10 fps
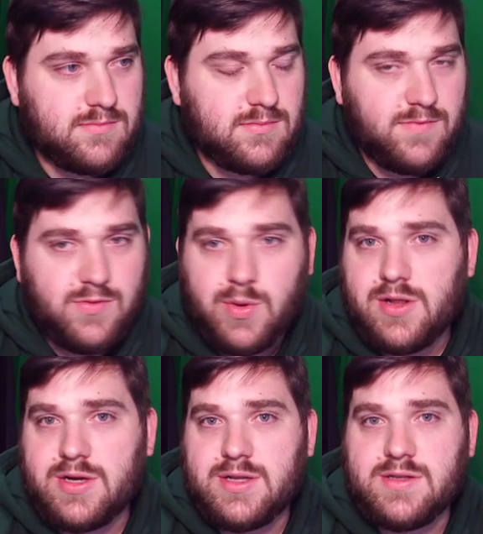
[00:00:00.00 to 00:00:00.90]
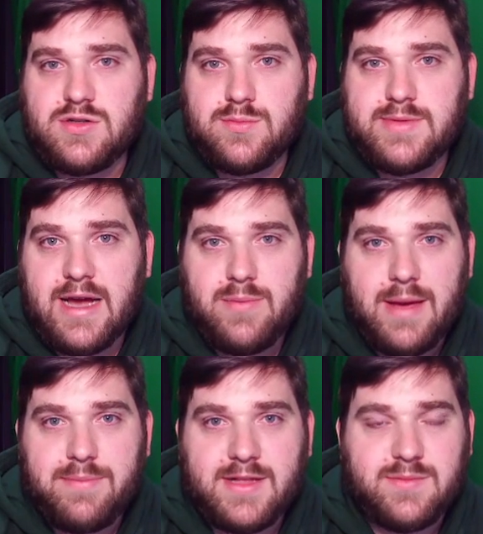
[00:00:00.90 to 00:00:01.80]
If you want to look at the zoomed out
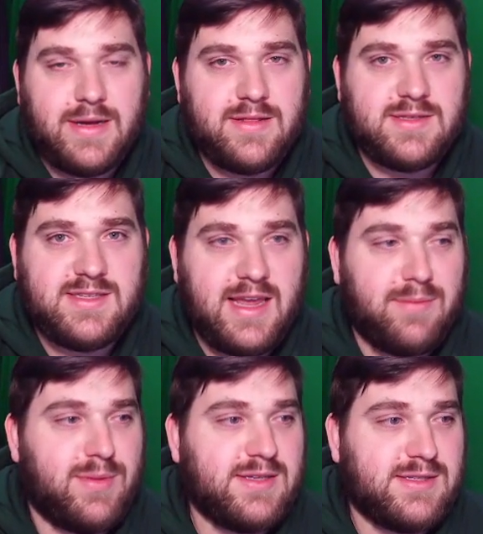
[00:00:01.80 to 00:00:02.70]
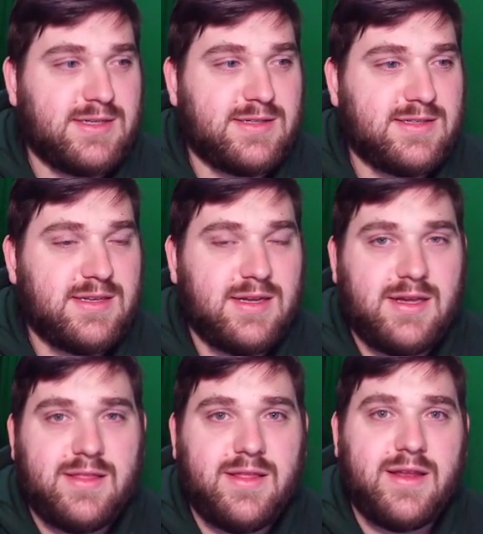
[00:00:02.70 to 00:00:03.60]
map, that's about the same distance
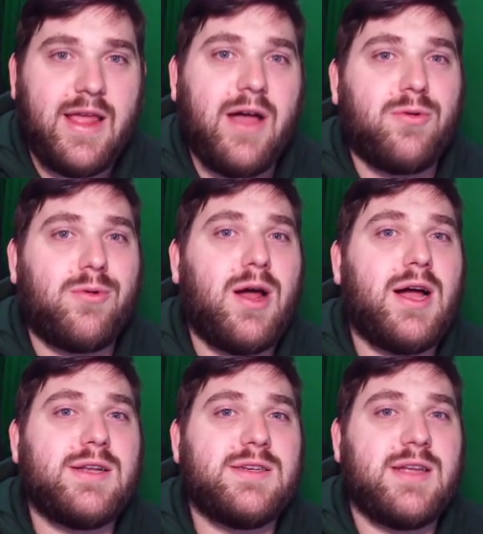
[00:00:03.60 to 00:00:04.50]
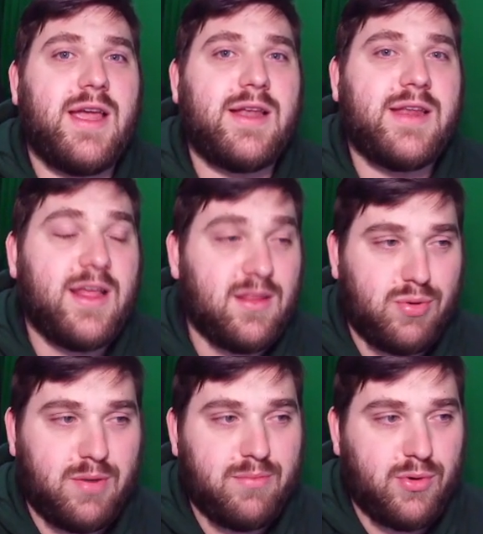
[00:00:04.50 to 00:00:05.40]
that Elrond and
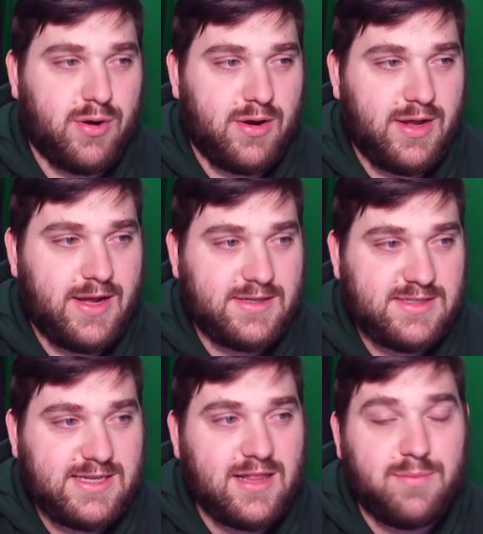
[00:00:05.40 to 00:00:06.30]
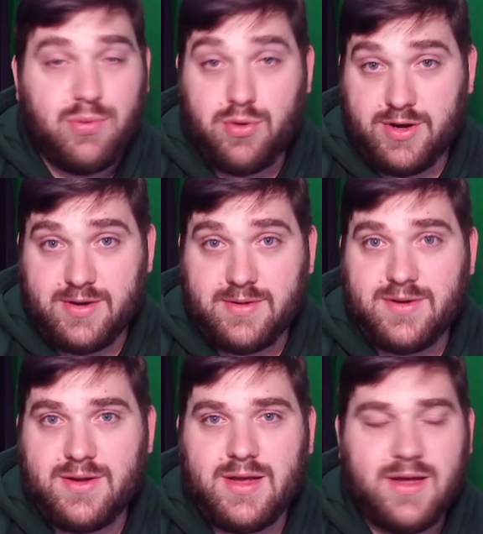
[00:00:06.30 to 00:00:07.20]
Celebrimbor teleported
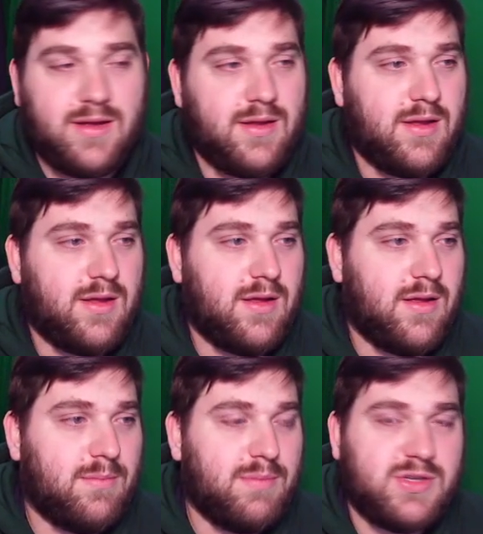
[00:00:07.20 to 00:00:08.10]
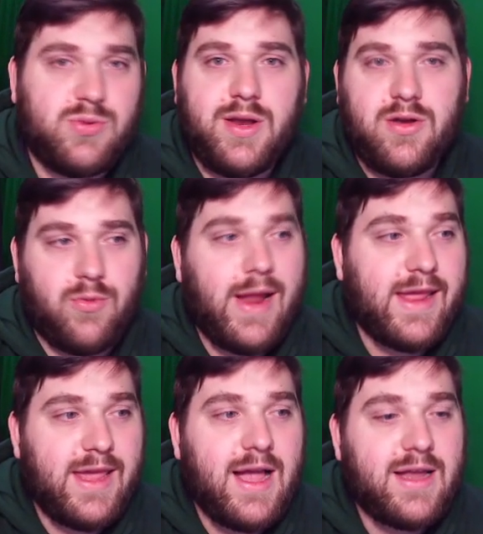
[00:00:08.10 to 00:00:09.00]
between
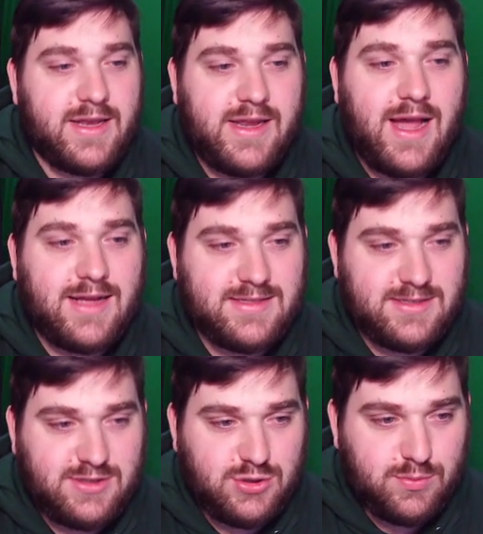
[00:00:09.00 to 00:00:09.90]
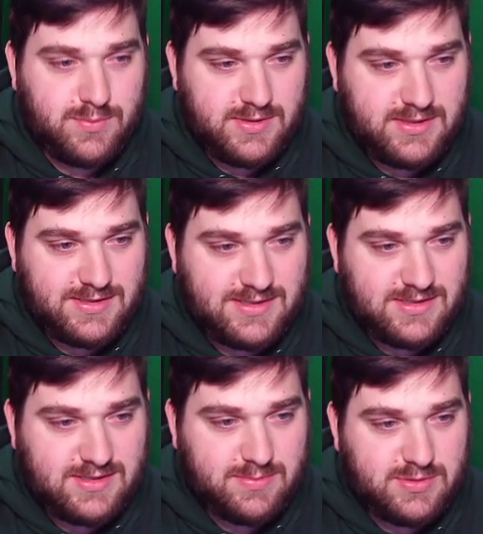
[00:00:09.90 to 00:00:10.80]
Eregion and Khazad Dûm. The
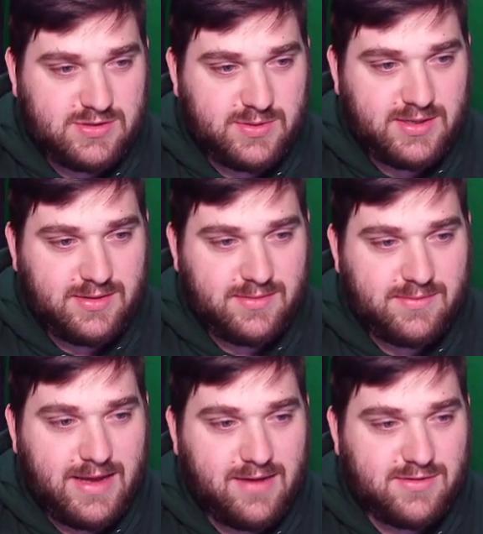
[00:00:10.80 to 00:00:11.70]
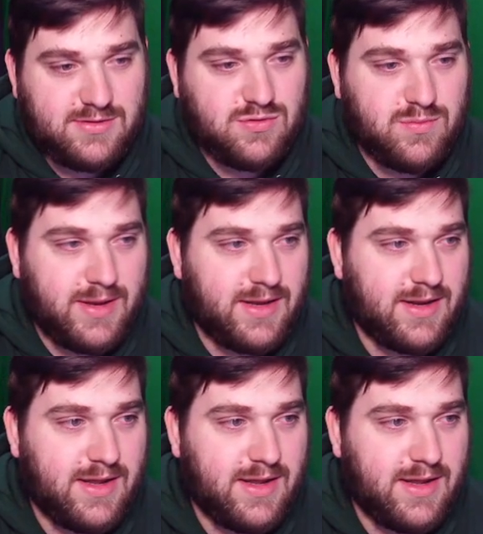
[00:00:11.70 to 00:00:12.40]
distance between Mount Doom and,